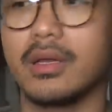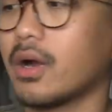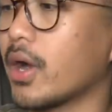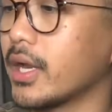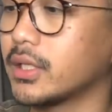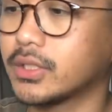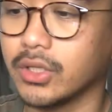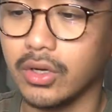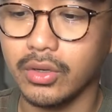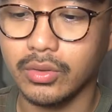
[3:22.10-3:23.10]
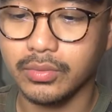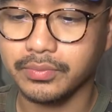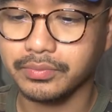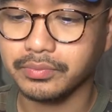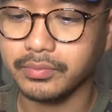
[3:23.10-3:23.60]
all right, so
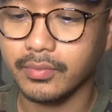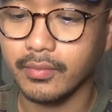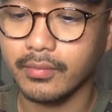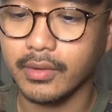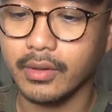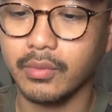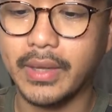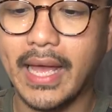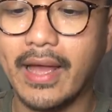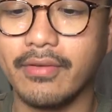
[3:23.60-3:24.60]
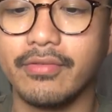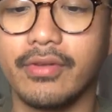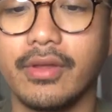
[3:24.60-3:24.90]
we have